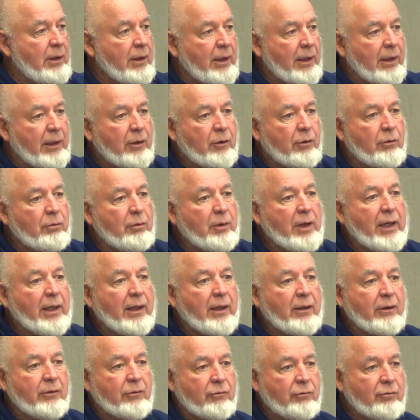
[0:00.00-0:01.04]

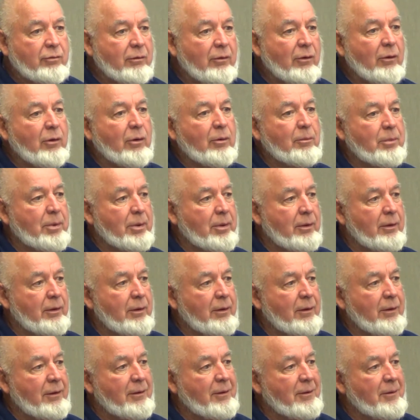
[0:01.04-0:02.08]
created a slope,
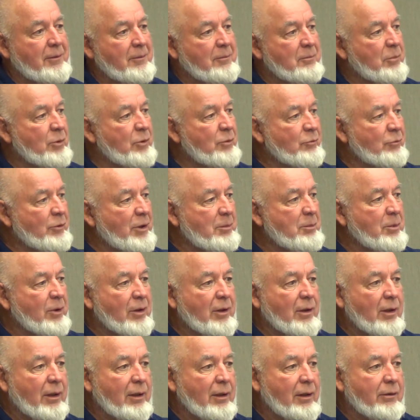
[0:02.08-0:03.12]
put
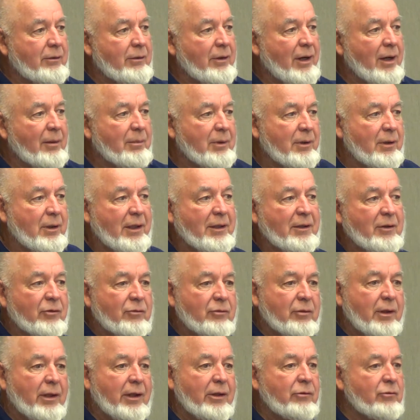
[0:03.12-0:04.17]
rebar on the top and on the
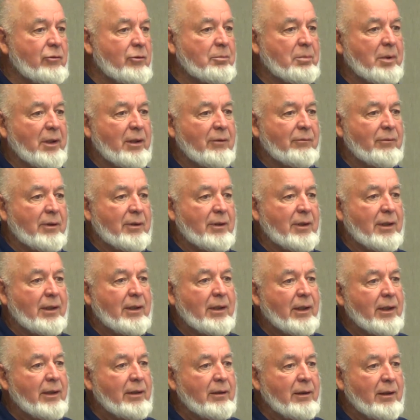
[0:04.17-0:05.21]
side, sprayed it with
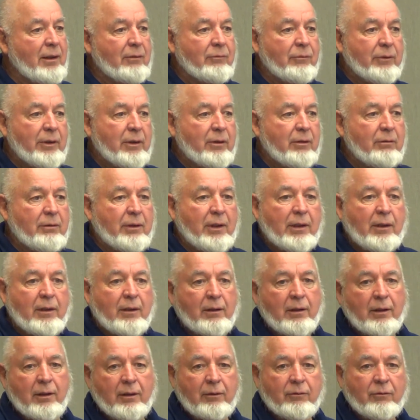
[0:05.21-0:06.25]
gunite, and we created
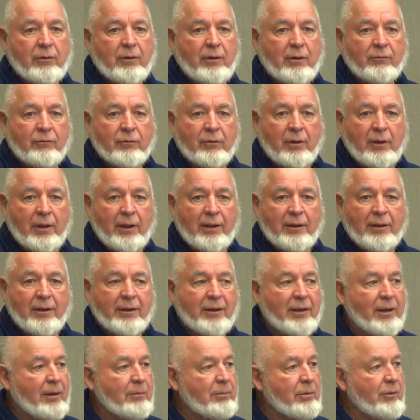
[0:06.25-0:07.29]
ourselves a
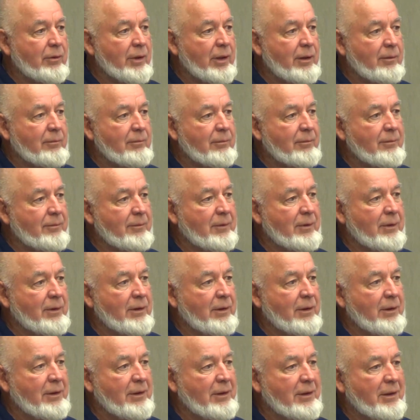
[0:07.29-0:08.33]
handicap ramp
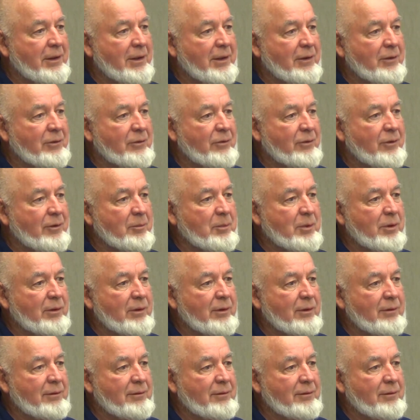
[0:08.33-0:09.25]
into the building.